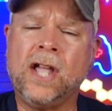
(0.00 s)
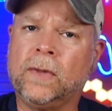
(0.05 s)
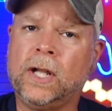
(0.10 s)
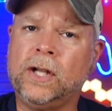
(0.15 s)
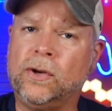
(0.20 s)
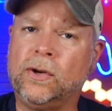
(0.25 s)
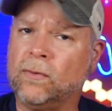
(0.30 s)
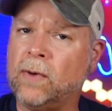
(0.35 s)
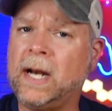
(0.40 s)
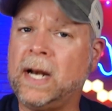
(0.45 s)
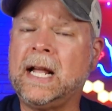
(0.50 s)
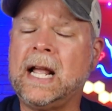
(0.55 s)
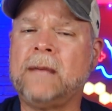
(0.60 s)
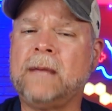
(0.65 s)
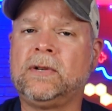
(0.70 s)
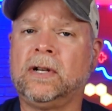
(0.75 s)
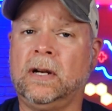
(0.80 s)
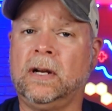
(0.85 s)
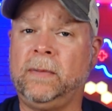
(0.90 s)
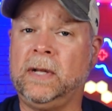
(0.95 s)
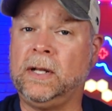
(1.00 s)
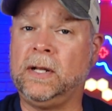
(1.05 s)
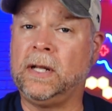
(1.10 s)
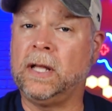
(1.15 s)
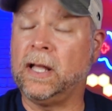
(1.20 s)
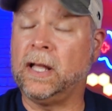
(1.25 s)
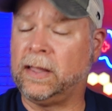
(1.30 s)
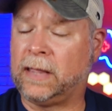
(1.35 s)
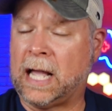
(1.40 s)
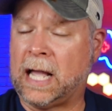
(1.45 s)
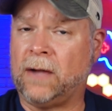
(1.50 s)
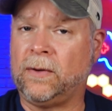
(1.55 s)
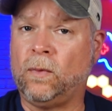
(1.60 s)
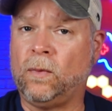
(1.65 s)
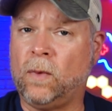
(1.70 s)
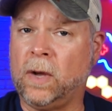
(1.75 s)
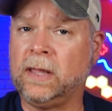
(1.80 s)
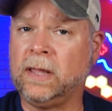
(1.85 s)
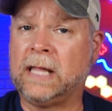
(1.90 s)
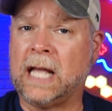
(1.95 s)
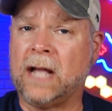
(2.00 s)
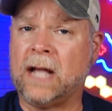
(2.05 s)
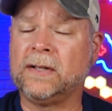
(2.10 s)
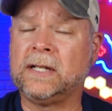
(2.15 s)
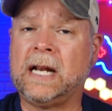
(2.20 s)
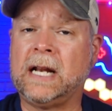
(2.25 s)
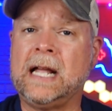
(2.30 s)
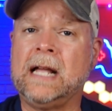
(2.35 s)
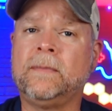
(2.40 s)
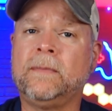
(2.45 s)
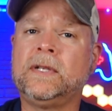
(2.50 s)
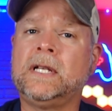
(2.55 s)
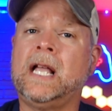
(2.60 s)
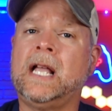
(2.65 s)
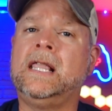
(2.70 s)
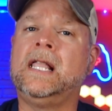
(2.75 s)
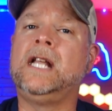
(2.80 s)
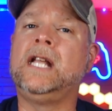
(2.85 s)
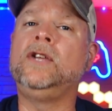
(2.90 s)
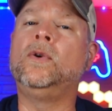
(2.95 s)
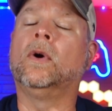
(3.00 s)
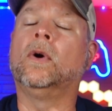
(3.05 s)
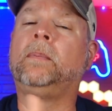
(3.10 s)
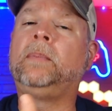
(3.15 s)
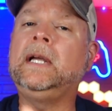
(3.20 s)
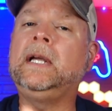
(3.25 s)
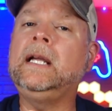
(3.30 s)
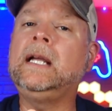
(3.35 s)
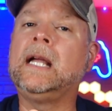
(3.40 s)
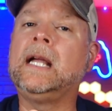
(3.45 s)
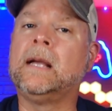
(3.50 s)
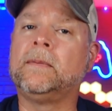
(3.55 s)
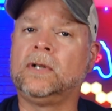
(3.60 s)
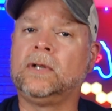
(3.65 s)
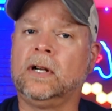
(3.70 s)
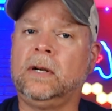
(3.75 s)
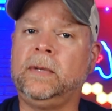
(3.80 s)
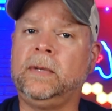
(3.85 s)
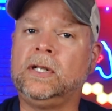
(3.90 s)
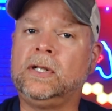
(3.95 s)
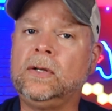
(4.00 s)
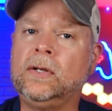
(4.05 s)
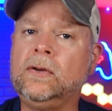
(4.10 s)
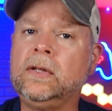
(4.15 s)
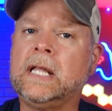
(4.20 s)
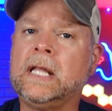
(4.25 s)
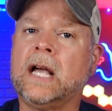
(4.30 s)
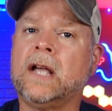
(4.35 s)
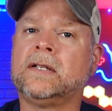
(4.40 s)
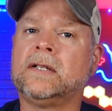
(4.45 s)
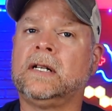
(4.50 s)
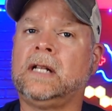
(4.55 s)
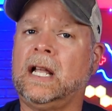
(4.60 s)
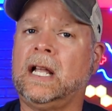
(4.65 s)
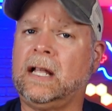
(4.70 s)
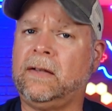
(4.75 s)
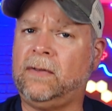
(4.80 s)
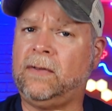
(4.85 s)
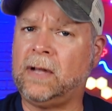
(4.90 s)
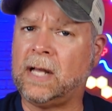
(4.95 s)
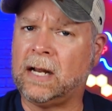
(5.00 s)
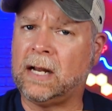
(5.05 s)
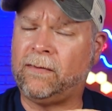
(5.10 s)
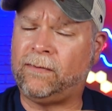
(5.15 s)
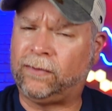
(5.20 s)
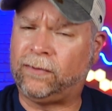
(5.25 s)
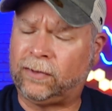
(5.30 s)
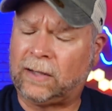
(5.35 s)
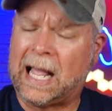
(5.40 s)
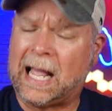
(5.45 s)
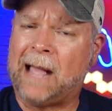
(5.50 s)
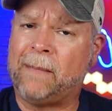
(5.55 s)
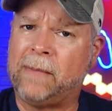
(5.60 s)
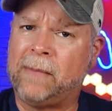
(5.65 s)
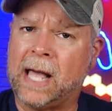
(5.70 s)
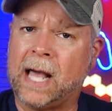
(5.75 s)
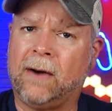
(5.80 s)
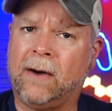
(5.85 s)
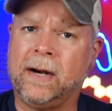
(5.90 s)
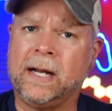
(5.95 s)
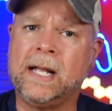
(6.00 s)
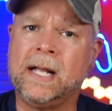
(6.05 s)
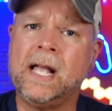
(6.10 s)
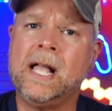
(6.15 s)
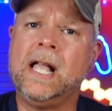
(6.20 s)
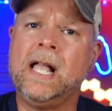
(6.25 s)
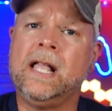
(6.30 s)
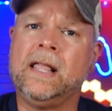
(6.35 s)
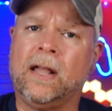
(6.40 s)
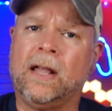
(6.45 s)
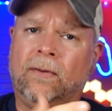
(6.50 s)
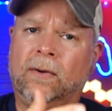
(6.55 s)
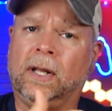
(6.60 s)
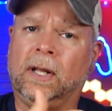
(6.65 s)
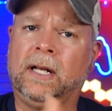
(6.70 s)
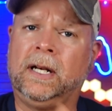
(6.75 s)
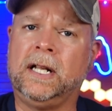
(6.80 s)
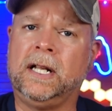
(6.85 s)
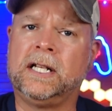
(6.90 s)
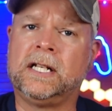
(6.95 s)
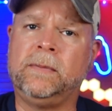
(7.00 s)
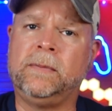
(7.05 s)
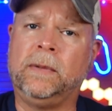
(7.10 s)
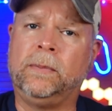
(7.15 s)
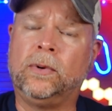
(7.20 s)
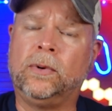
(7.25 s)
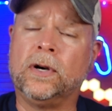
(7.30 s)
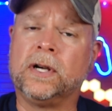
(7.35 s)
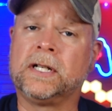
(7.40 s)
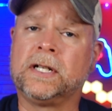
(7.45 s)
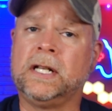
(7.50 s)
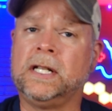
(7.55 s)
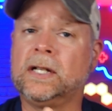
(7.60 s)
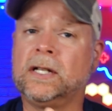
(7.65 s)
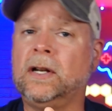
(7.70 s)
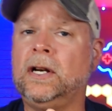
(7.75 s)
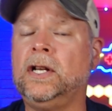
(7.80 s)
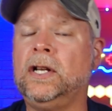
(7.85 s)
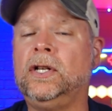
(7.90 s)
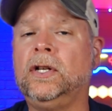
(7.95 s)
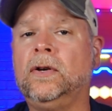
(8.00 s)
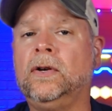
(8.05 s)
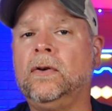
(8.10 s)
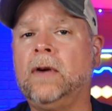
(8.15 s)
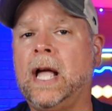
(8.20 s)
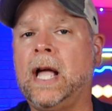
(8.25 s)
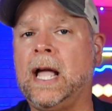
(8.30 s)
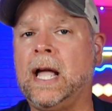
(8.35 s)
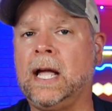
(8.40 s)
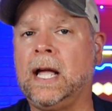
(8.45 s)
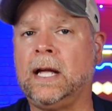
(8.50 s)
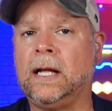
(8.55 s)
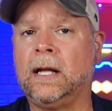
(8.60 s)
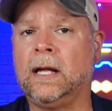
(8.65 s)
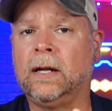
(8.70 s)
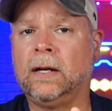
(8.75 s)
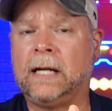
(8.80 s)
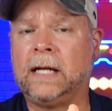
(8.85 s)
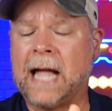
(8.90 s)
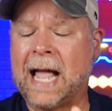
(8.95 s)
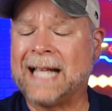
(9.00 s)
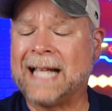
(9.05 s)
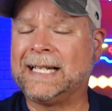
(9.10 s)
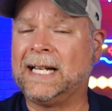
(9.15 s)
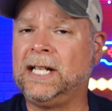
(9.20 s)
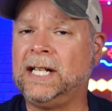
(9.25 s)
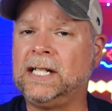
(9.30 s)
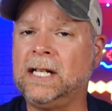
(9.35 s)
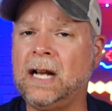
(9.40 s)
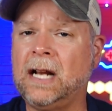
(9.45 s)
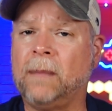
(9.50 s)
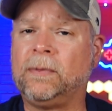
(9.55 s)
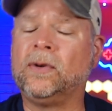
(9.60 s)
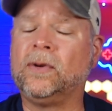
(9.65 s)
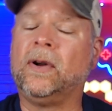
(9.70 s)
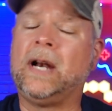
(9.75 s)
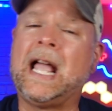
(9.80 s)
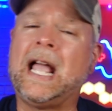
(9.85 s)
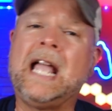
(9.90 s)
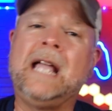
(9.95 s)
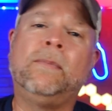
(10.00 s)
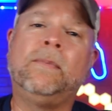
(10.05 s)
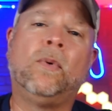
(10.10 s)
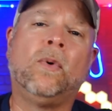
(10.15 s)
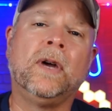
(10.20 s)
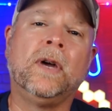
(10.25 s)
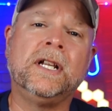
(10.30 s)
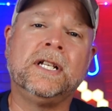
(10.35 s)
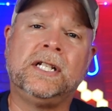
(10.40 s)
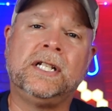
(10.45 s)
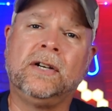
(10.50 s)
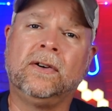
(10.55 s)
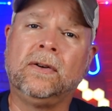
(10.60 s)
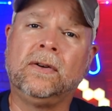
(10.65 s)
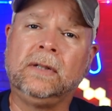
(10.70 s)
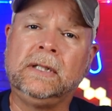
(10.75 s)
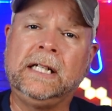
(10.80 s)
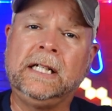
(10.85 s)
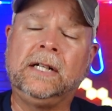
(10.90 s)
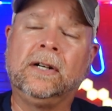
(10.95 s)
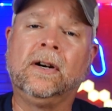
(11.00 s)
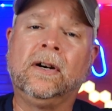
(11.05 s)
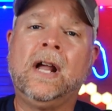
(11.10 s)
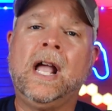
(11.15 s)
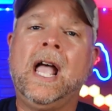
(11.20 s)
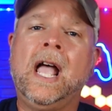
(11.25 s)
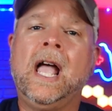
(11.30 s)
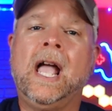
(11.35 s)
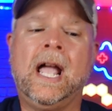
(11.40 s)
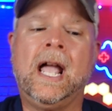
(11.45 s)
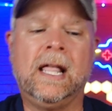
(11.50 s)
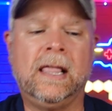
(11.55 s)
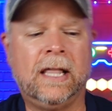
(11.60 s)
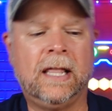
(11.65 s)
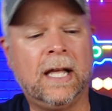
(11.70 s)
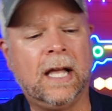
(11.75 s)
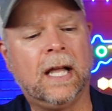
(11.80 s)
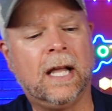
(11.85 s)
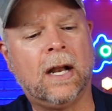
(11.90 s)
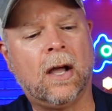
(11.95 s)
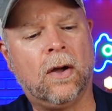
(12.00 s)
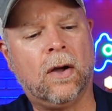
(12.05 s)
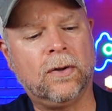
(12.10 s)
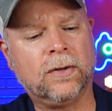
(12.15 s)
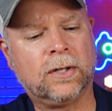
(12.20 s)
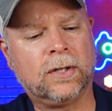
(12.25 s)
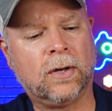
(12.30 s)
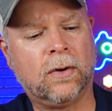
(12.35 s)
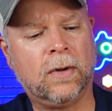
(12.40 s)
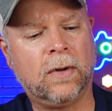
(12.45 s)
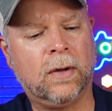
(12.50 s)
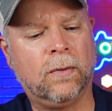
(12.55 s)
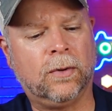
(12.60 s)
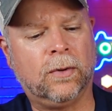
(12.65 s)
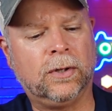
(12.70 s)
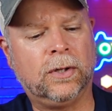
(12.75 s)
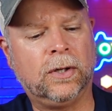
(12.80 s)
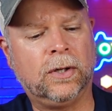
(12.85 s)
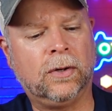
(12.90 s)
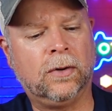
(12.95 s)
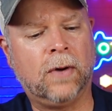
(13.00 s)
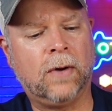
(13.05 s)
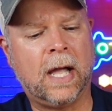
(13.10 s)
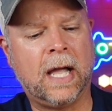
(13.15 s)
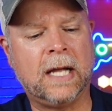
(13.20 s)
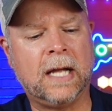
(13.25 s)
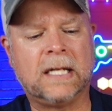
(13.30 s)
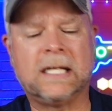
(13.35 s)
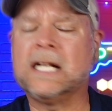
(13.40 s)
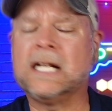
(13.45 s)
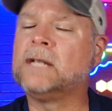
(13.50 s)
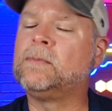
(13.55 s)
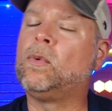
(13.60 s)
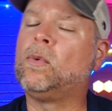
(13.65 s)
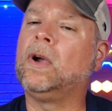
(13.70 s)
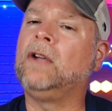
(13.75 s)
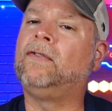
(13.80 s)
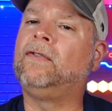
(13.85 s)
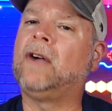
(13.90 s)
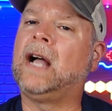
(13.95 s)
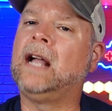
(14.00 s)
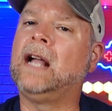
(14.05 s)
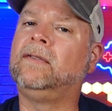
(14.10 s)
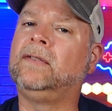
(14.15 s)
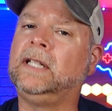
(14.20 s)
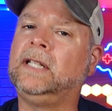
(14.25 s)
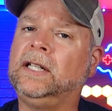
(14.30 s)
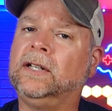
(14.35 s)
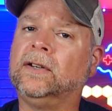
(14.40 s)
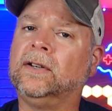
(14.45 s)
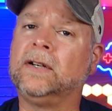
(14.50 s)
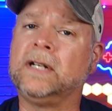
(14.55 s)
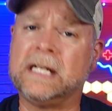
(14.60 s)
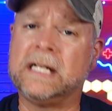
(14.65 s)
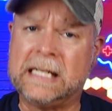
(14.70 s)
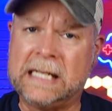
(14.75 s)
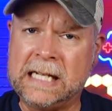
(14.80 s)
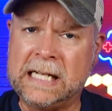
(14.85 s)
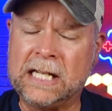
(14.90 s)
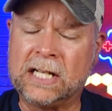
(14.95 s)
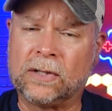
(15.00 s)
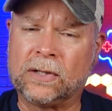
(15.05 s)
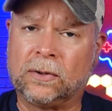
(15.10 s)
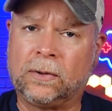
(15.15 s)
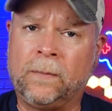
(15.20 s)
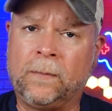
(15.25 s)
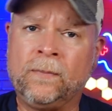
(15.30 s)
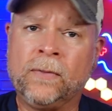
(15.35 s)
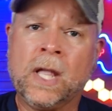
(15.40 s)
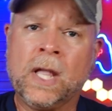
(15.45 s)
Your running amps are going to be 1,000 amps, and then your peak amps are going to be 2,000, like if you got a flat battery that really needs to be pushed. It's going to do a gas engine up to an 8.0 liter, and then also it will do a 6.5 liter diesel.